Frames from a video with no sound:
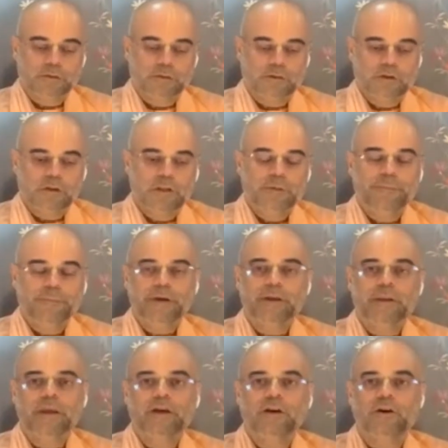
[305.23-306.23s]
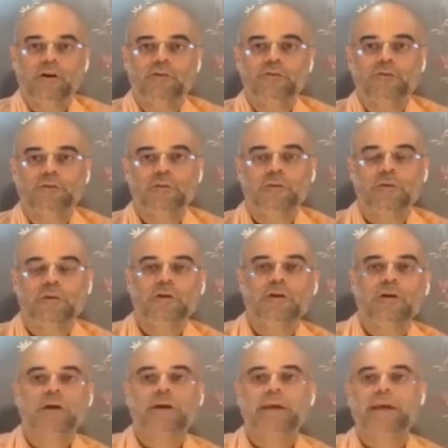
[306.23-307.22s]
the beginning of
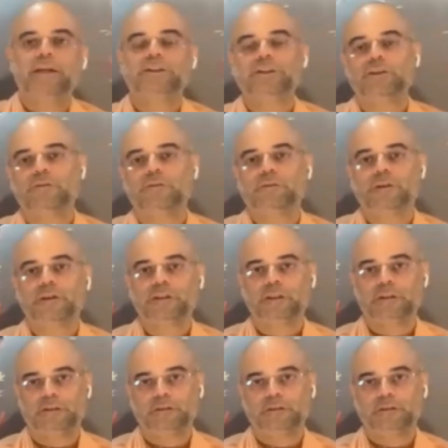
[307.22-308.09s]
Keshav Vrata.